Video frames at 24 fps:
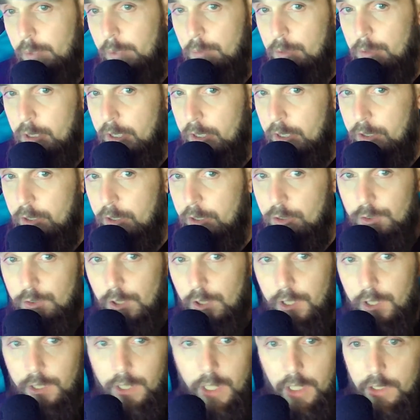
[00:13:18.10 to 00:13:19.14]
Maybe he gets
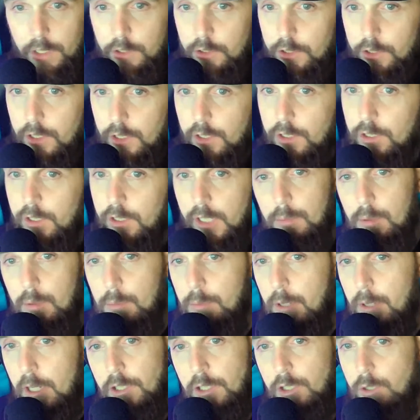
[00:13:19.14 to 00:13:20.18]
traded next year. You got to be
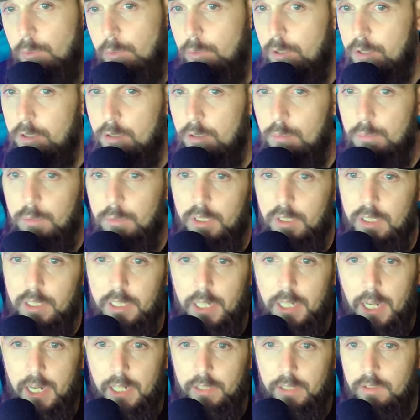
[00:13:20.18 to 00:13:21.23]
patient with him, but
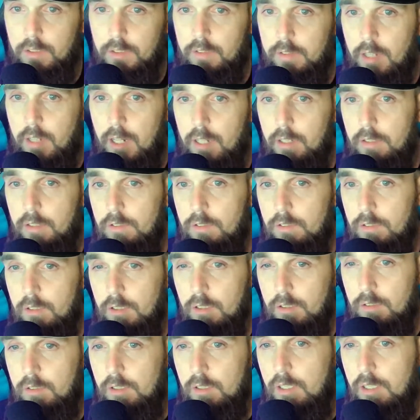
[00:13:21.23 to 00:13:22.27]
he has the talent to
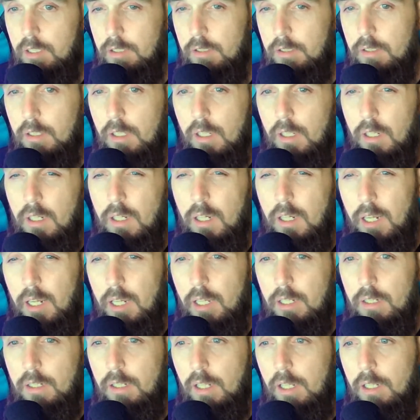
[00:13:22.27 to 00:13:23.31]
succeed.
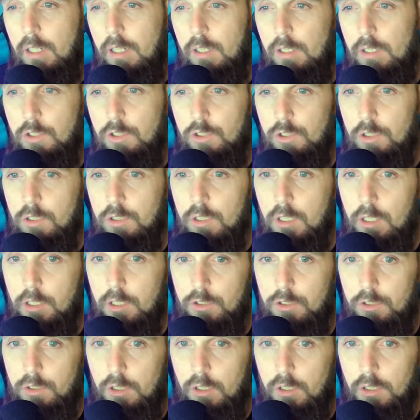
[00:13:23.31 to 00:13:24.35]
And he should get
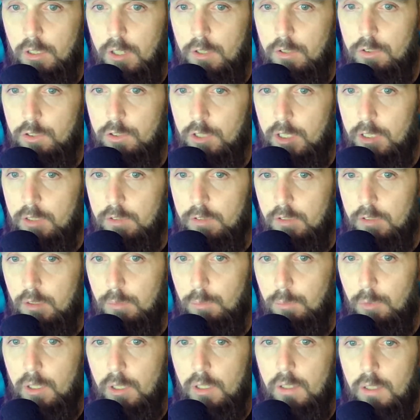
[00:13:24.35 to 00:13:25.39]
another chance
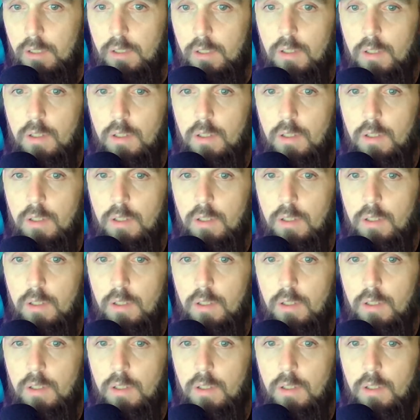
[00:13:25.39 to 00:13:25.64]
somewhere.